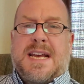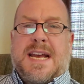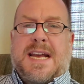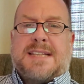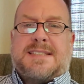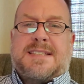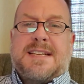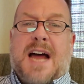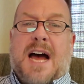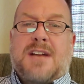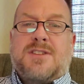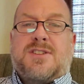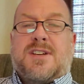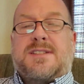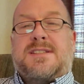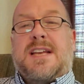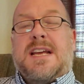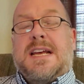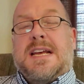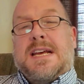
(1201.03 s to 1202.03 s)
It's not
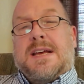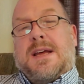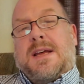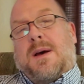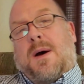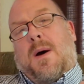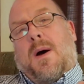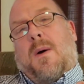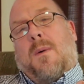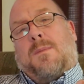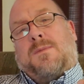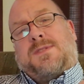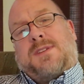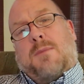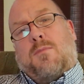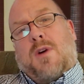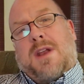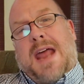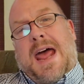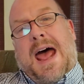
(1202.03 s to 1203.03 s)
just
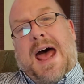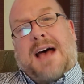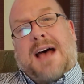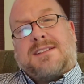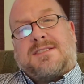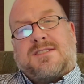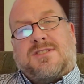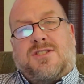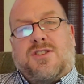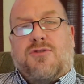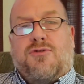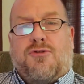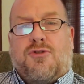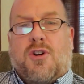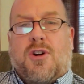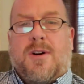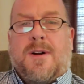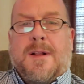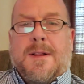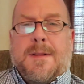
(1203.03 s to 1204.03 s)
someone asks you
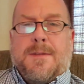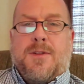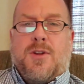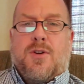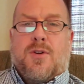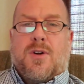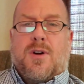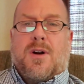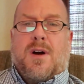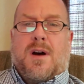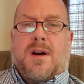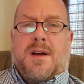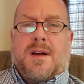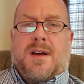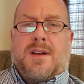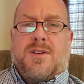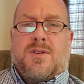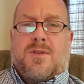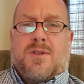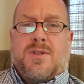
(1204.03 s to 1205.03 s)
for
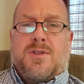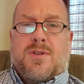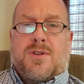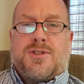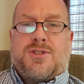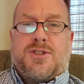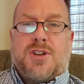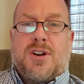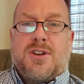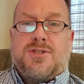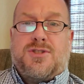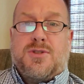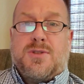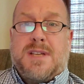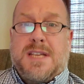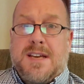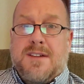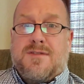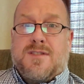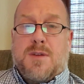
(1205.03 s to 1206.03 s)
your shirt. You
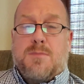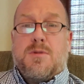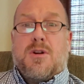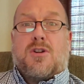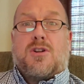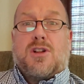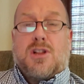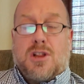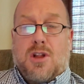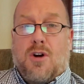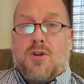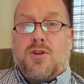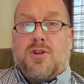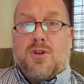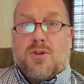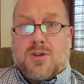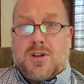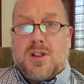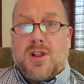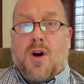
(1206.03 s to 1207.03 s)
give them
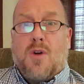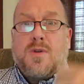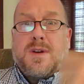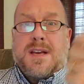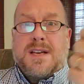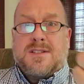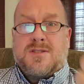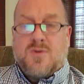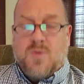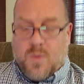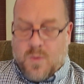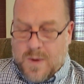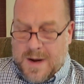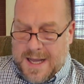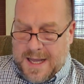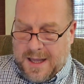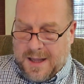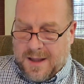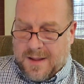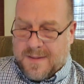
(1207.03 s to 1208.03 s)
your cloak as
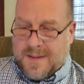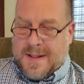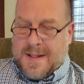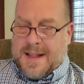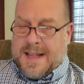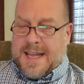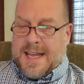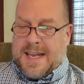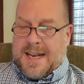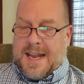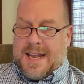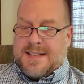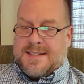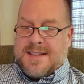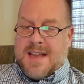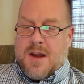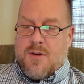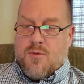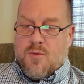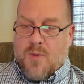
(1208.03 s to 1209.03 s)
well. It is
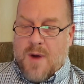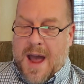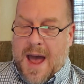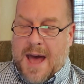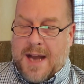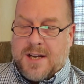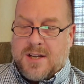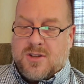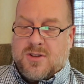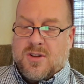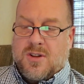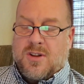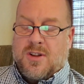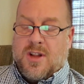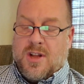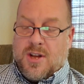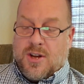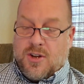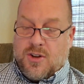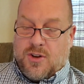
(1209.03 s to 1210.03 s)
a
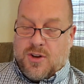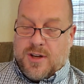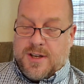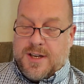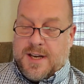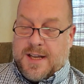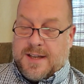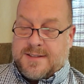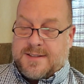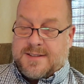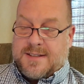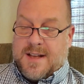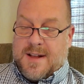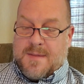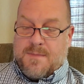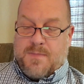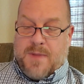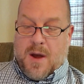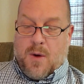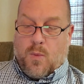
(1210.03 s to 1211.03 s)
radical goodness
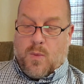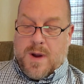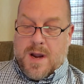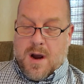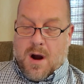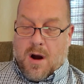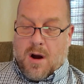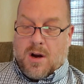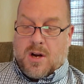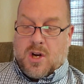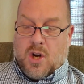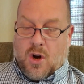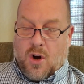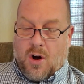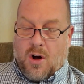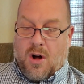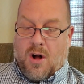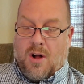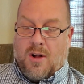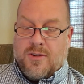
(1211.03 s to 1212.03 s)
that we are
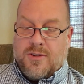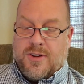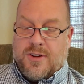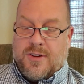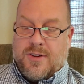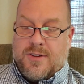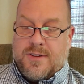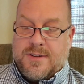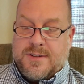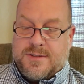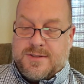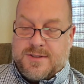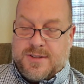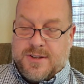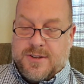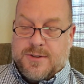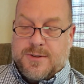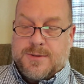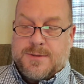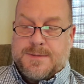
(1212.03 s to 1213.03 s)
called
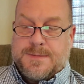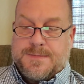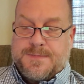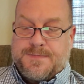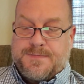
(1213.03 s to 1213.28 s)
to.